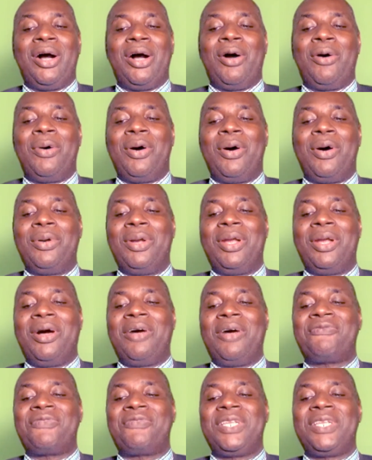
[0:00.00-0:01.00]
or how
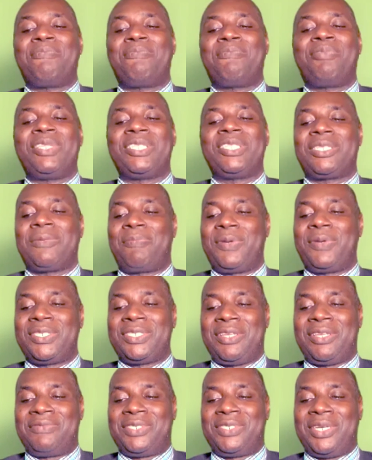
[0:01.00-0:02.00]
lofty the
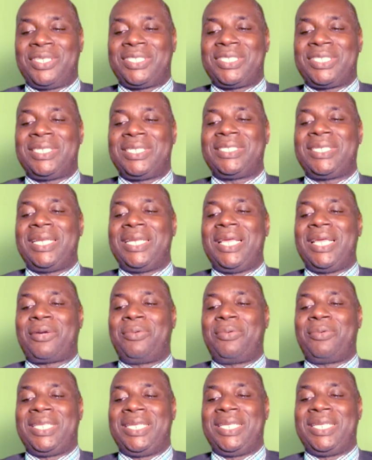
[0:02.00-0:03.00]
principles of justice and
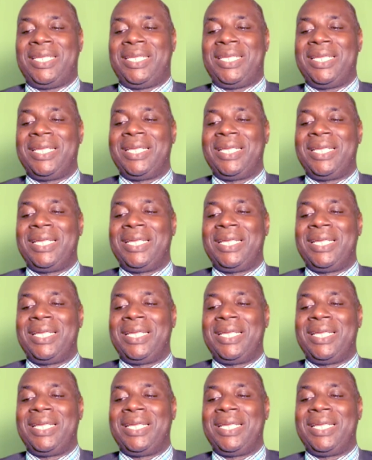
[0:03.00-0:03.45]
equity